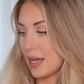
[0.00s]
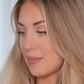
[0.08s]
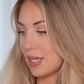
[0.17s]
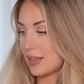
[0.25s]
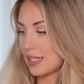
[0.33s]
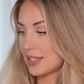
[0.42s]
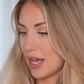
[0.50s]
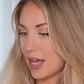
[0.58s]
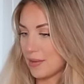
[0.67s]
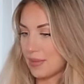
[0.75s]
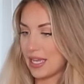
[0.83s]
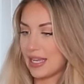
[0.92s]
I picked this
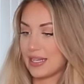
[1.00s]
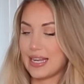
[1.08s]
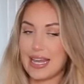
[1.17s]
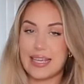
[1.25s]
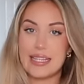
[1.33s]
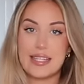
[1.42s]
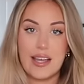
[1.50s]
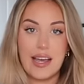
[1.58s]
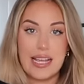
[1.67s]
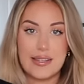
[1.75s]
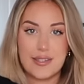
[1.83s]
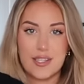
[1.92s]
up in a
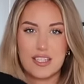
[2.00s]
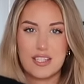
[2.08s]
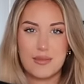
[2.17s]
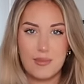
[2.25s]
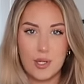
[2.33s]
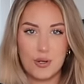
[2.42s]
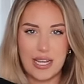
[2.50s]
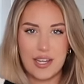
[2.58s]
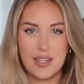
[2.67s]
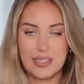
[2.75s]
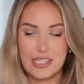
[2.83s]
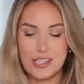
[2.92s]
size small. I
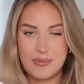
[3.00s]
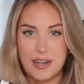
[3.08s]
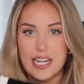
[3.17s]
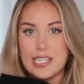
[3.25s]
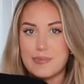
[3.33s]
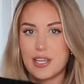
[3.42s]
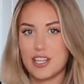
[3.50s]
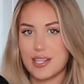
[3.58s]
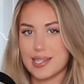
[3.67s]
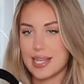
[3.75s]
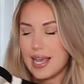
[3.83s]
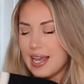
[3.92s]
can't tell you the price
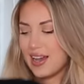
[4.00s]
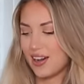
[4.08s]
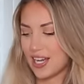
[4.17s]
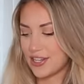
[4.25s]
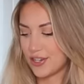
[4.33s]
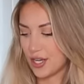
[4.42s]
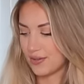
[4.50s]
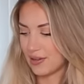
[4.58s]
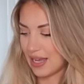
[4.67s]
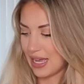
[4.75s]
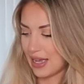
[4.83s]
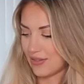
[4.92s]
because I
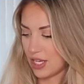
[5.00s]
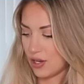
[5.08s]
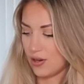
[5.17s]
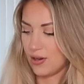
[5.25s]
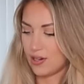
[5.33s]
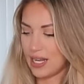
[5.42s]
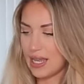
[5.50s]
don't have it on